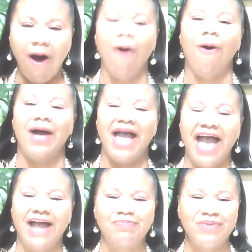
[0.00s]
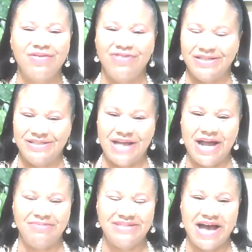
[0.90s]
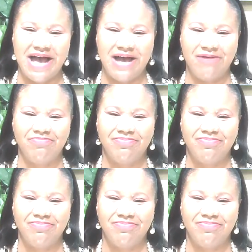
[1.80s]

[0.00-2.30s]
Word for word: all at the same time.